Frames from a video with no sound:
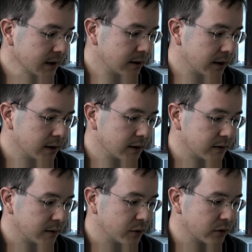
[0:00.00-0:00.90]
I think it's
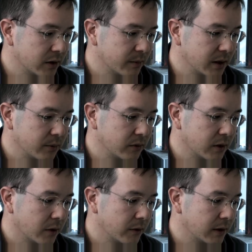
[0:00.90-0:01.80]
important that people
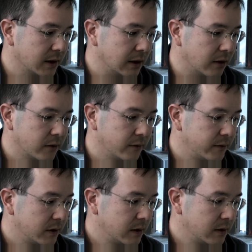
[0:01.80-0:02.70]
know that a lot of,
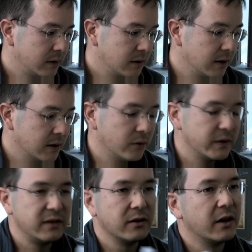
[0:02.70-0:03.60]
like all
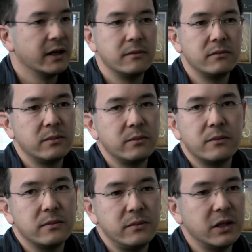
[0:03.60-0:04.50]
these,
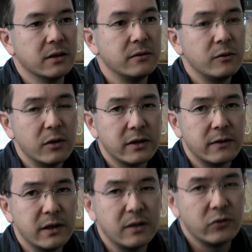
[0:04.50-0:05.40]
quite
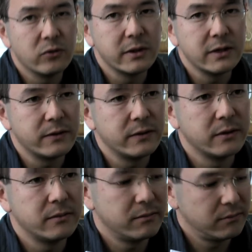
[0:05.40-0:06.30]
developed drawings for
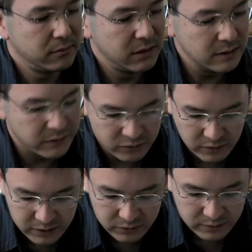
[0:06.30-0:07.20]

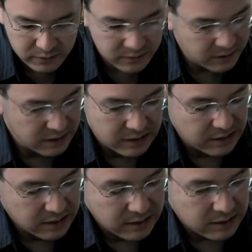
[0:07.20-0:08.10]
illustrations
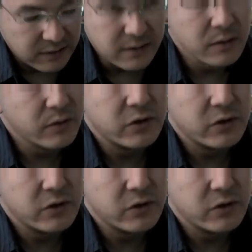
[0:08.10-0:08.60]
that were